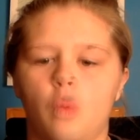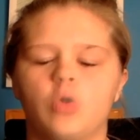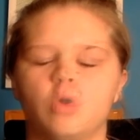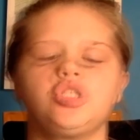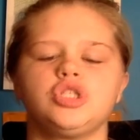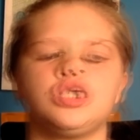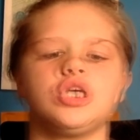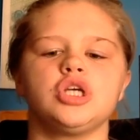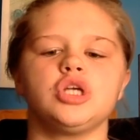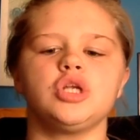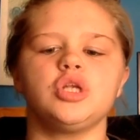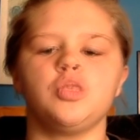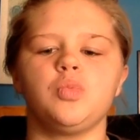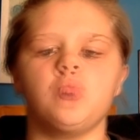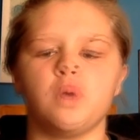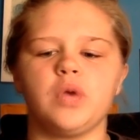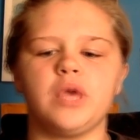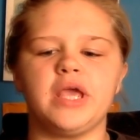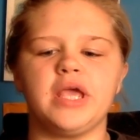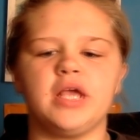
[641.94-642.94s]
What should
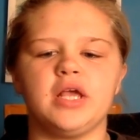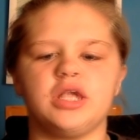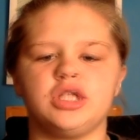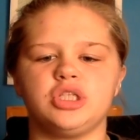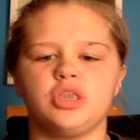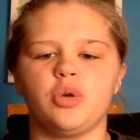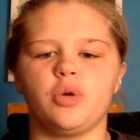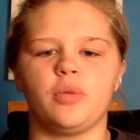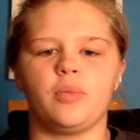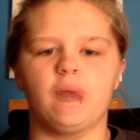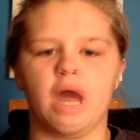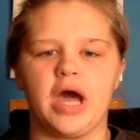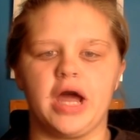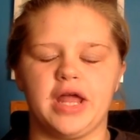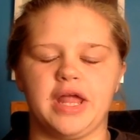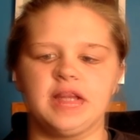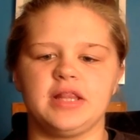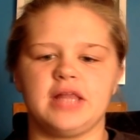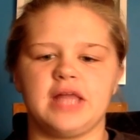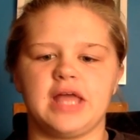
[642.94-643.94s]
we do about
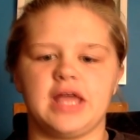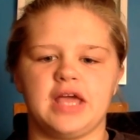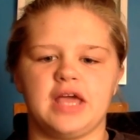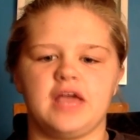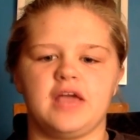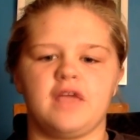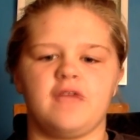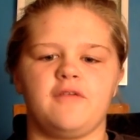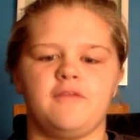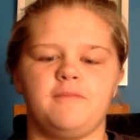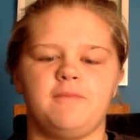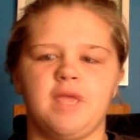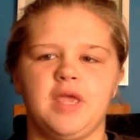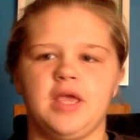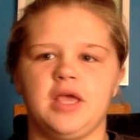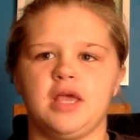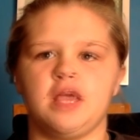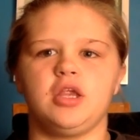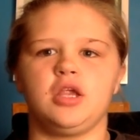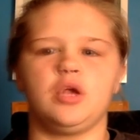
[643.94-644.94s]
it? Like, if
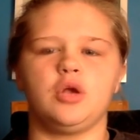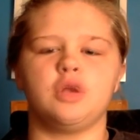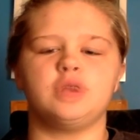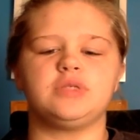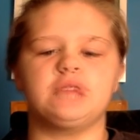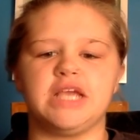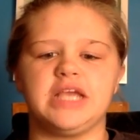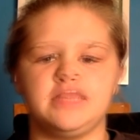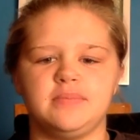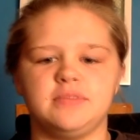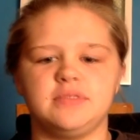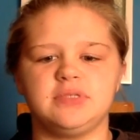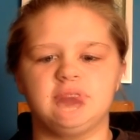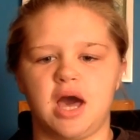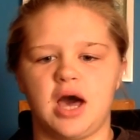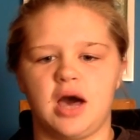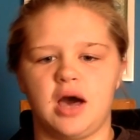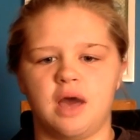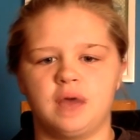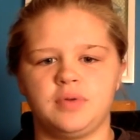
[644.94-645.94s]
me and you teamed
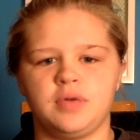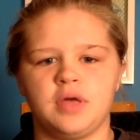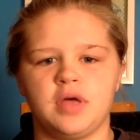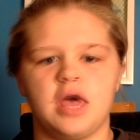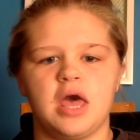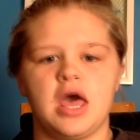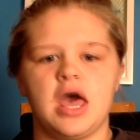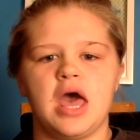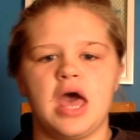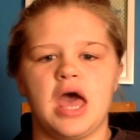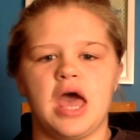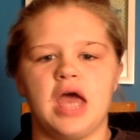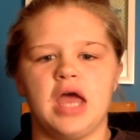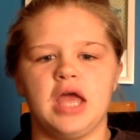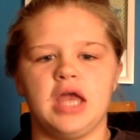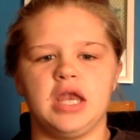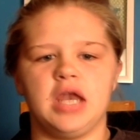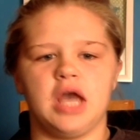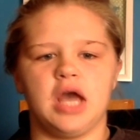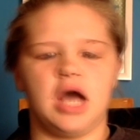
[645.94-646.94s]
up
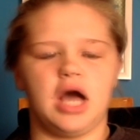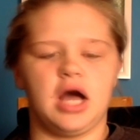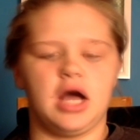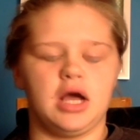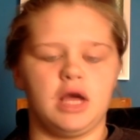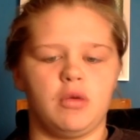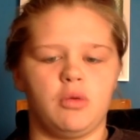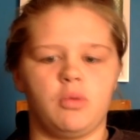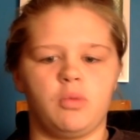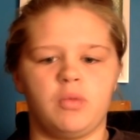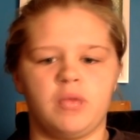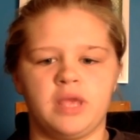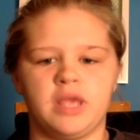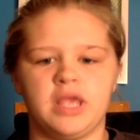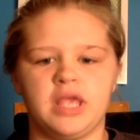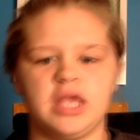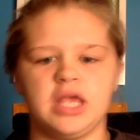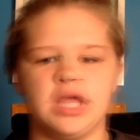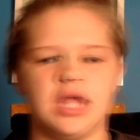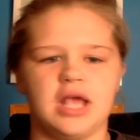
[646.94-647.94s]
and
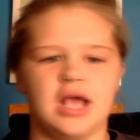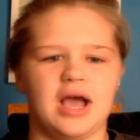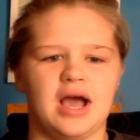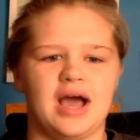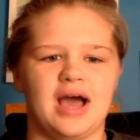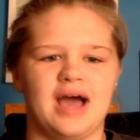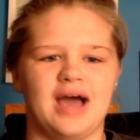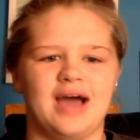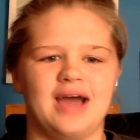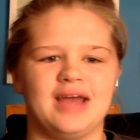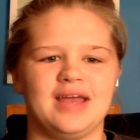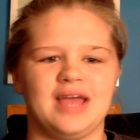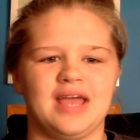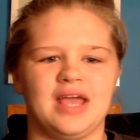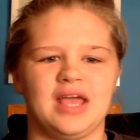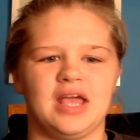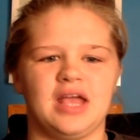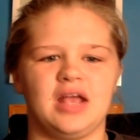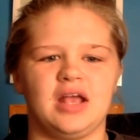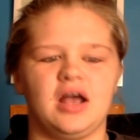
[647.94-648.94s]
we had
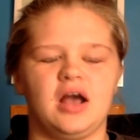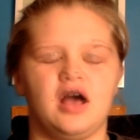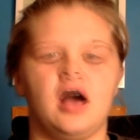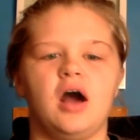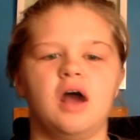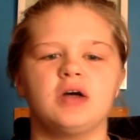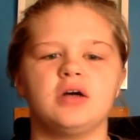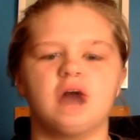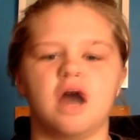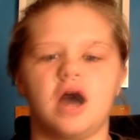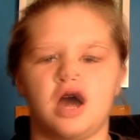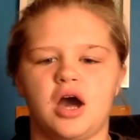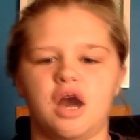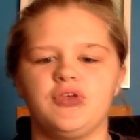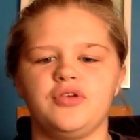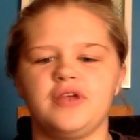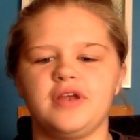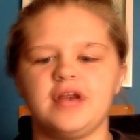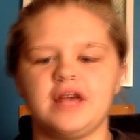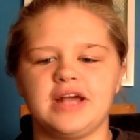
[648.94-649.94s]
a
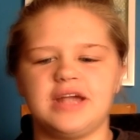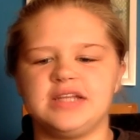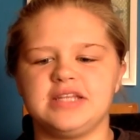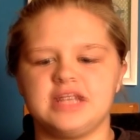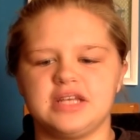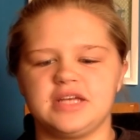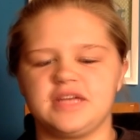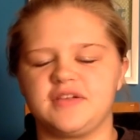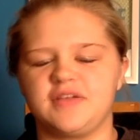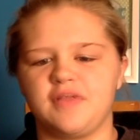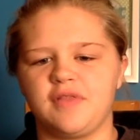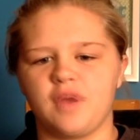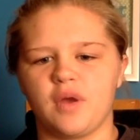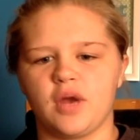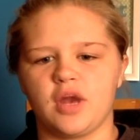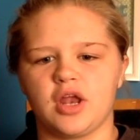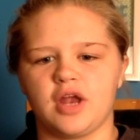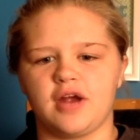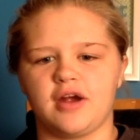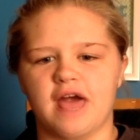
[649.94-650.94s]
100 ideas
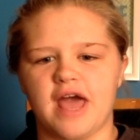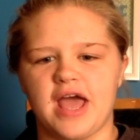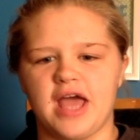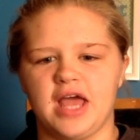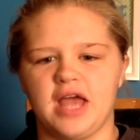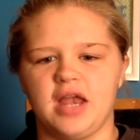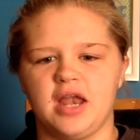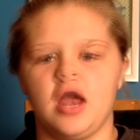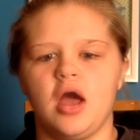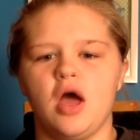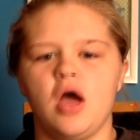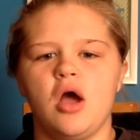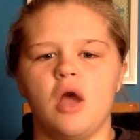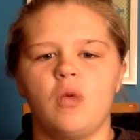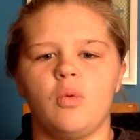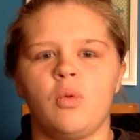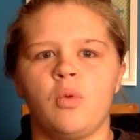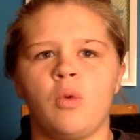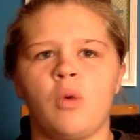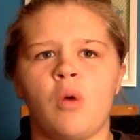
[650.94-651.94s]
flowing in our head,
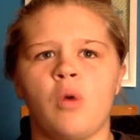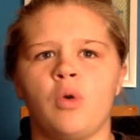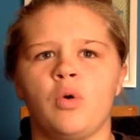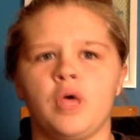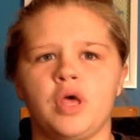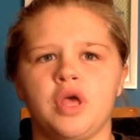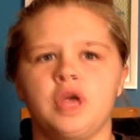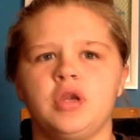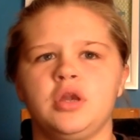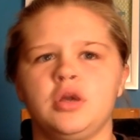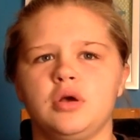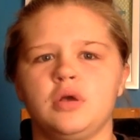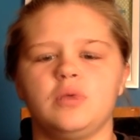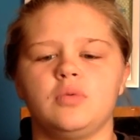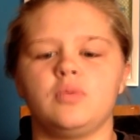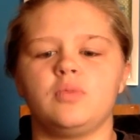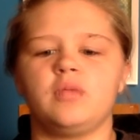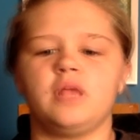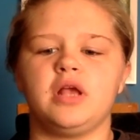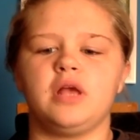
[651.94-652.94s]
what would
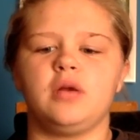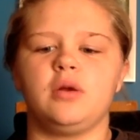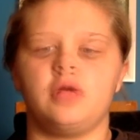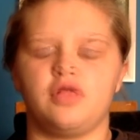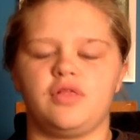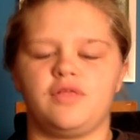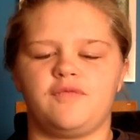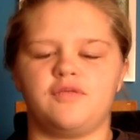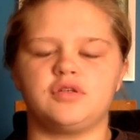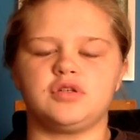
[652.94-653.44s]
we do about